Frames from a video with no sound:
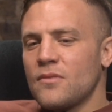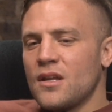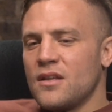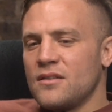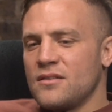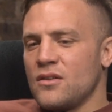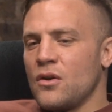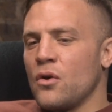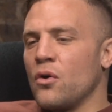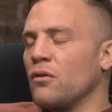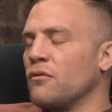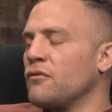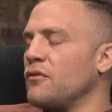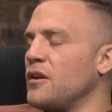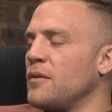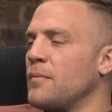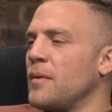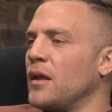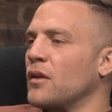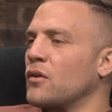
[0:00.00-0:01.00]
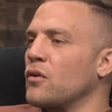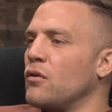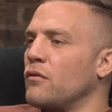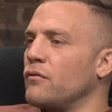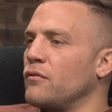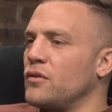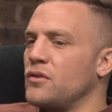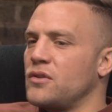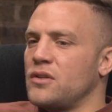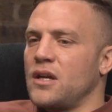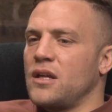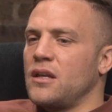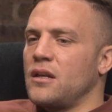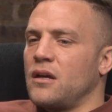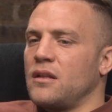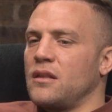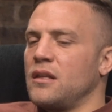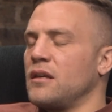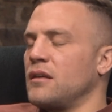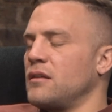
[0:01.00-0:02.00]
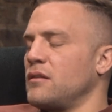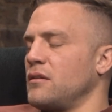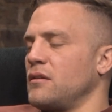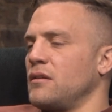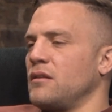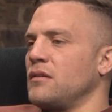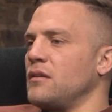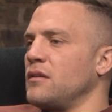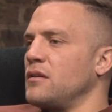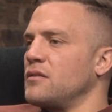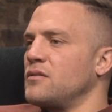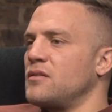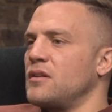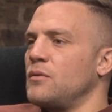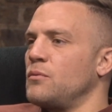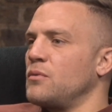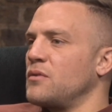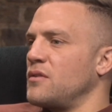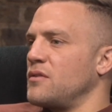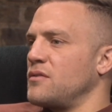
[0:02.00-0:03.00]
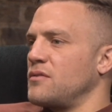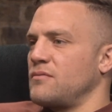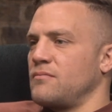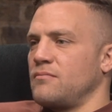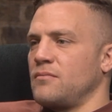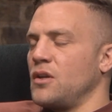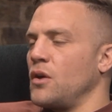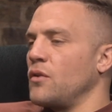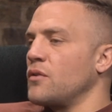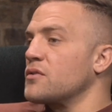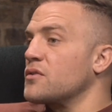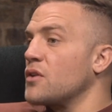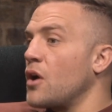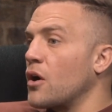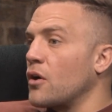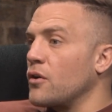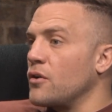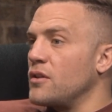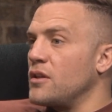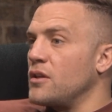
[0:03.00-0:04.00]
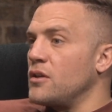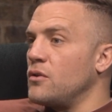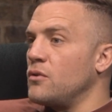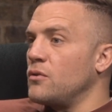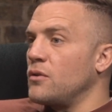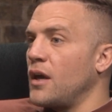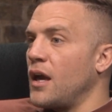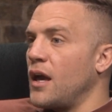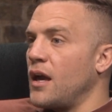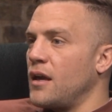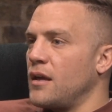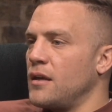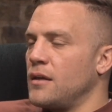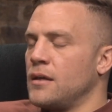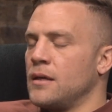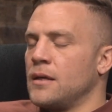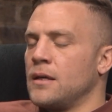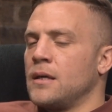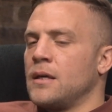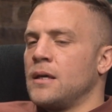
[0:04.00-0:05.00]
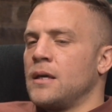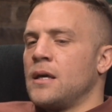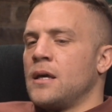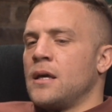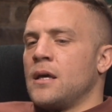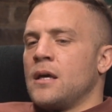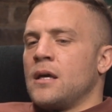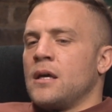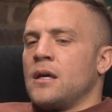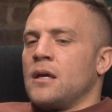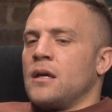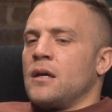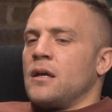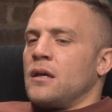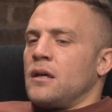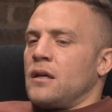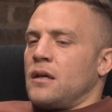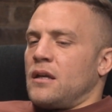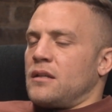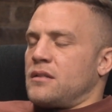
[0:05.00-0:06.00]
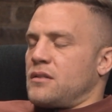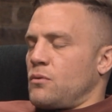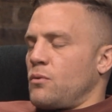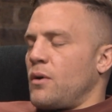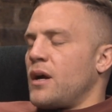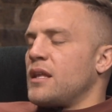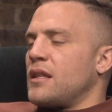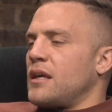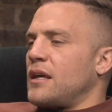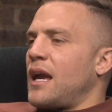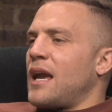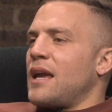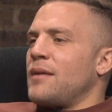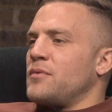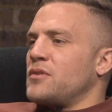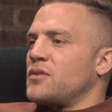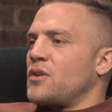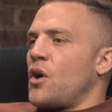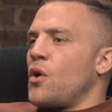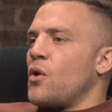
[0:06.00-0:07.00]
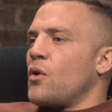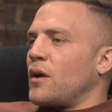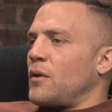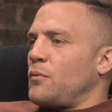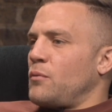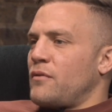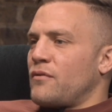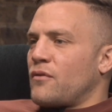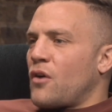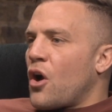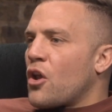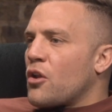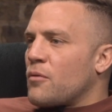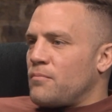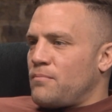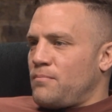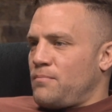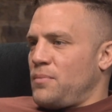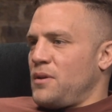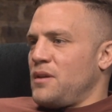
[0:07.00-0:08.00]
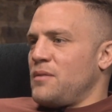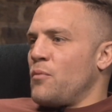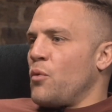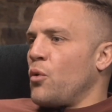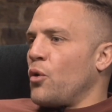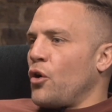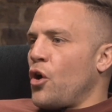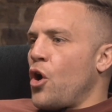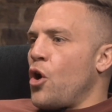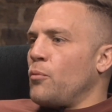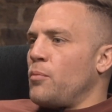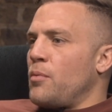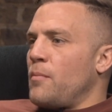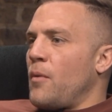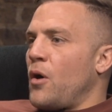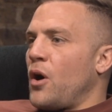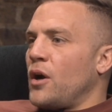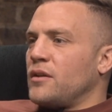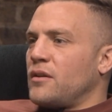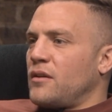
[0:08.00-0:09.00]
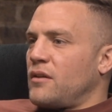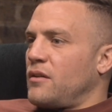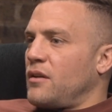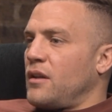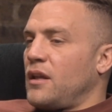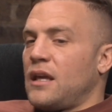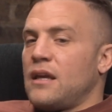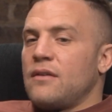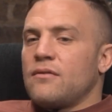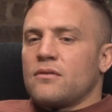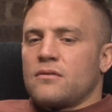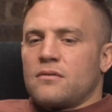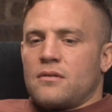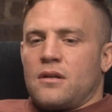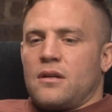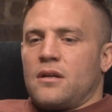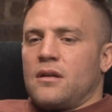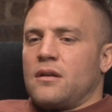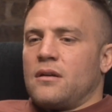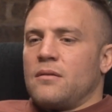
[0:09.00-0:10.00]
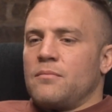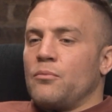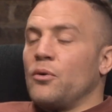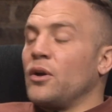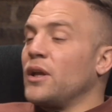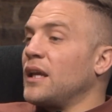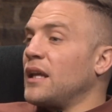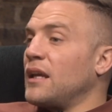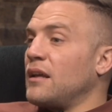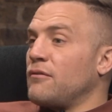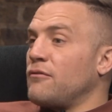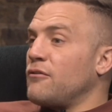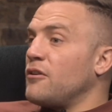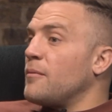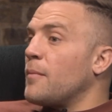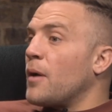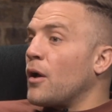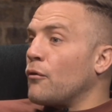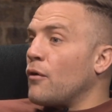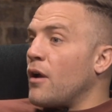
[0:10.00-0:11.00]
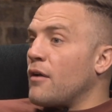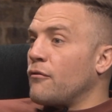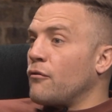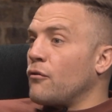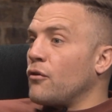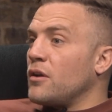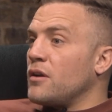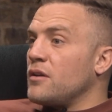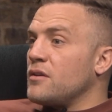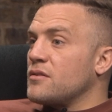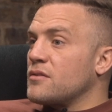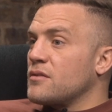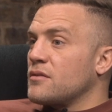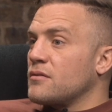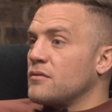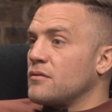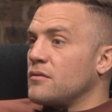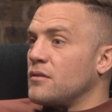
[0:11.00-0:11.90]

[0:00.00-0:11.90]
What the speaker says: it's the all female coverage. And I think you see with this, the soccer in the UK, it's the way the game is going, and we've got to be more open-minded. Even bringing in female referees,